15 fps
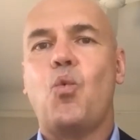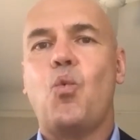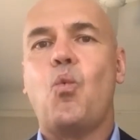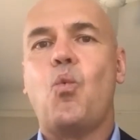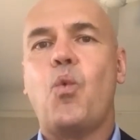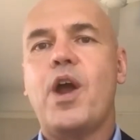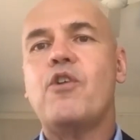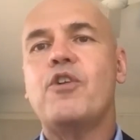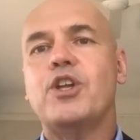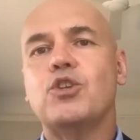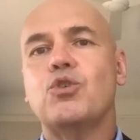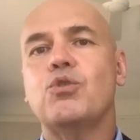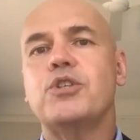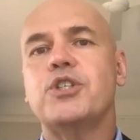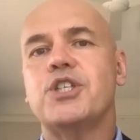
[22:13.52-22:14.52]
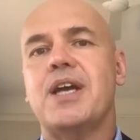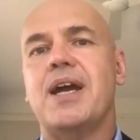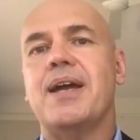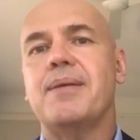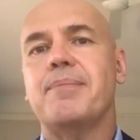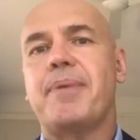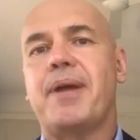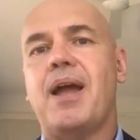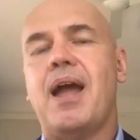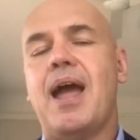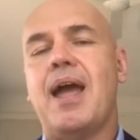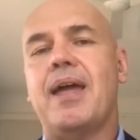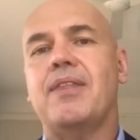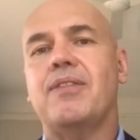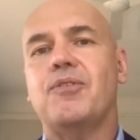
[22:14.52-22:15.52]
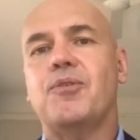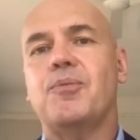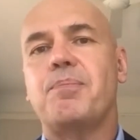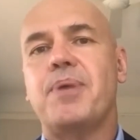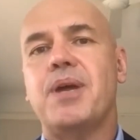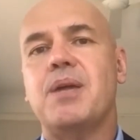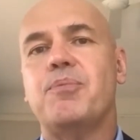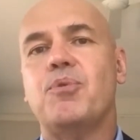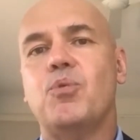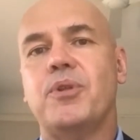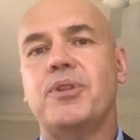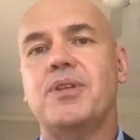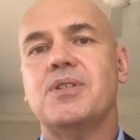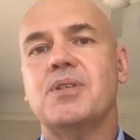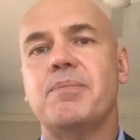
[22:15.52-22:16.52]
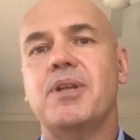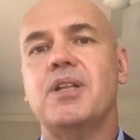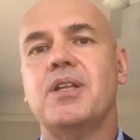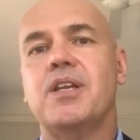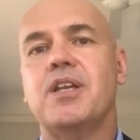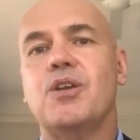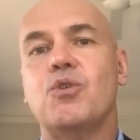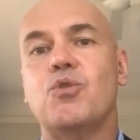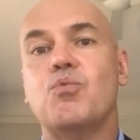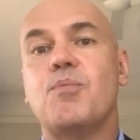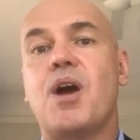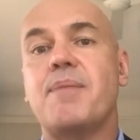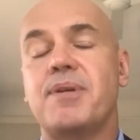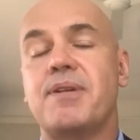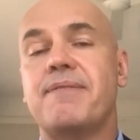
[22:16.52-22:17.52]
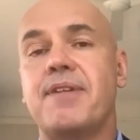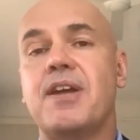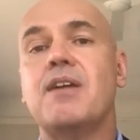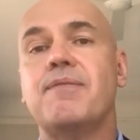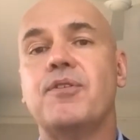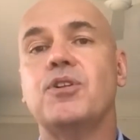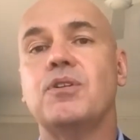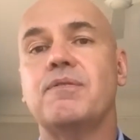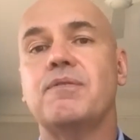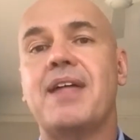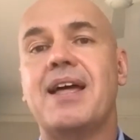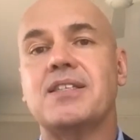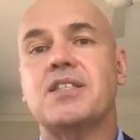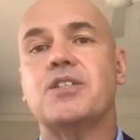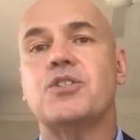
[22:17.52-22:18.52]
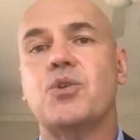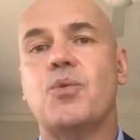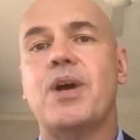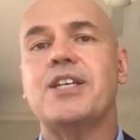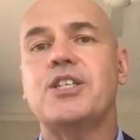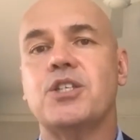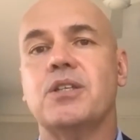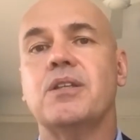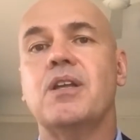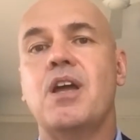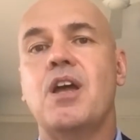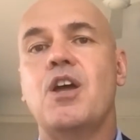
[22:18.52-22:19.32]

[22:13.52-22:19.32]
we're in good shape, and people with disability who might be fearful of that situation